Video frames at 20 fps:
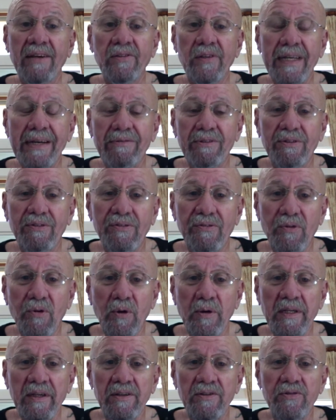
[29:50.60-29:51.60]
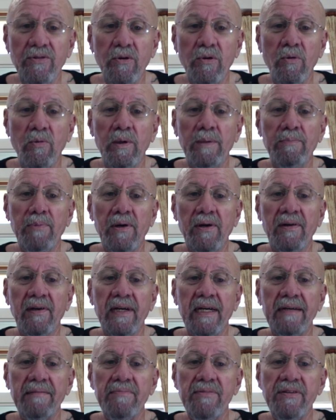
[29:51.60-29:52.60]
was 4 years old when
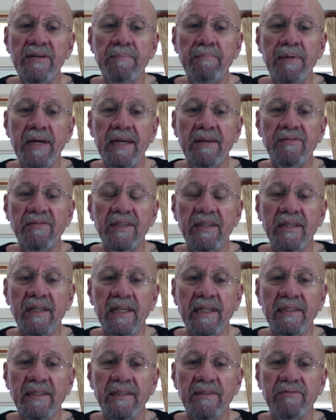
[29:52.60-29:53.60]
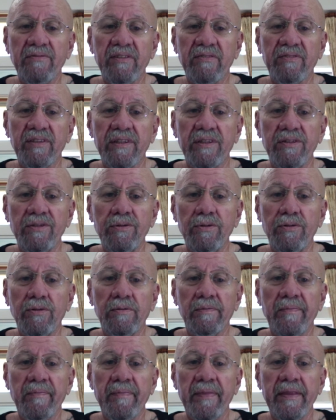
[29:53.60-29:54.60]
Paramahamsa passed in 1952,
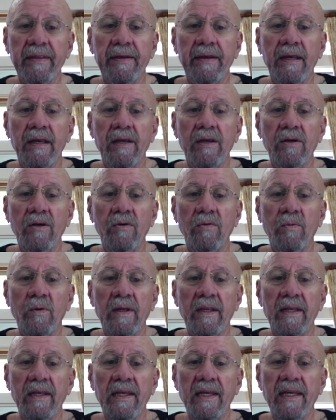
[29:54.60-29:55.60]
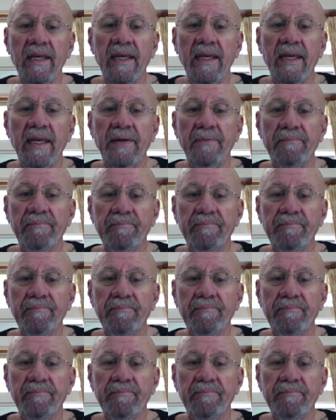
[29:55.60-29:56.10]
when he